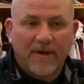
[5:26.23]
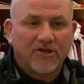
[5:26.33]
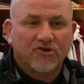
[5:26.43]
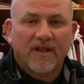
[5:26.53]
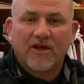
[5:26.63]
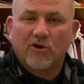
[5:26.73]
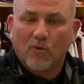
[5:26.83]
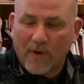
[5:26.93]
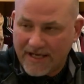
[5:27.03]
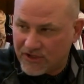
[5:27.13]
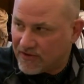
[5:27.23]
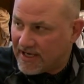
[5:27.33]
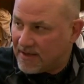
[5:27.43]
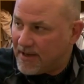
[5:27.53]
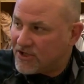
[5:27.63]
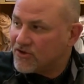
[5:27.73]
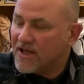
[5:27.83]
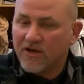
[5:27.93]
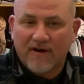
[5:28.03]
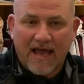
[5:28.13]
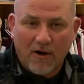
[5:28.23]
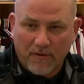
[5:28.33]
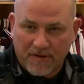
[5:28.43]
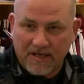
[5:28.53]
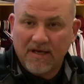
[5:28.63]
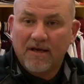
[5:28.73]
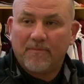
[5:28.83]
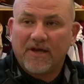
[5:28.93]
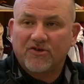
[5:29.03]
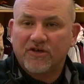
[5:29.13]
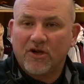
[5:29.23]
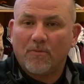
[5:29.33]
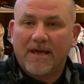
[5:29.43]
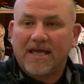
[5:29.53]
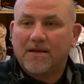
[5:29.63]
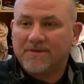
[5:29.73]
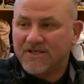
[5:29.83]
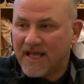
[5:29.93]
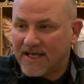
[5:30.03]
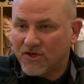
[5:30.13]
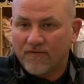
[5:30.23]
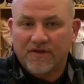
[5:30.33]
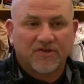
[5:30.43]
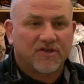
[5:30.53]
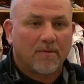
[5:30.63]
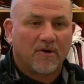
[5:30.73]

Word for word: Make sure that you're weight trained. Make sure that you're healthy make sure you don't make any mistakes over the summer.